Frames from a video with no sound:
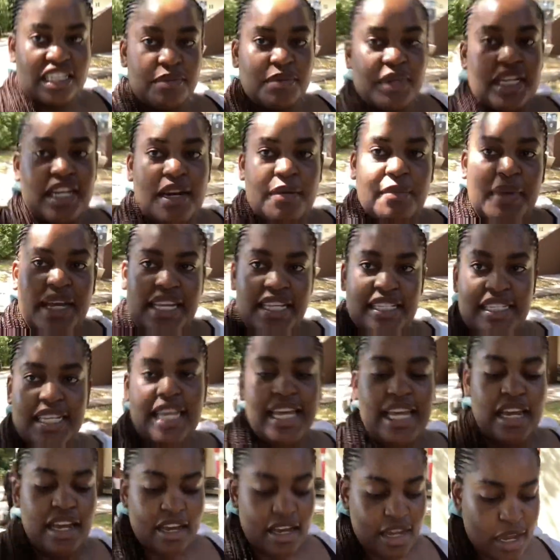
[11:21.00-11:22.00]
been an
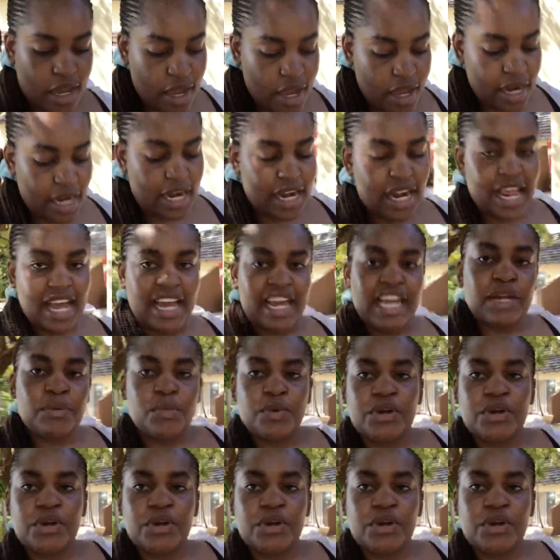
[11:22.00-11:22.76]
amazing night.